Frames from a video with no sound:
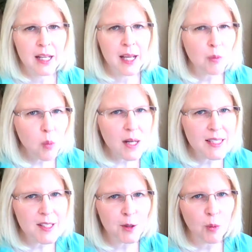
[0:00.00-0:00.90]
And
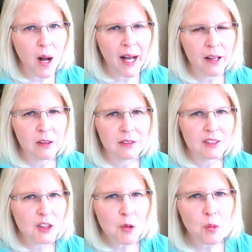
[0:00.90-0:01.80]
once in a while,
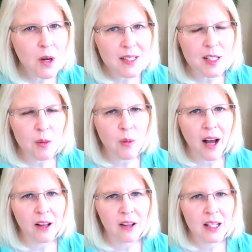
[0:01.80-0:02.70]
just once in a
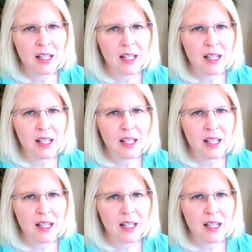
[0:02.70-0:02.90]
while,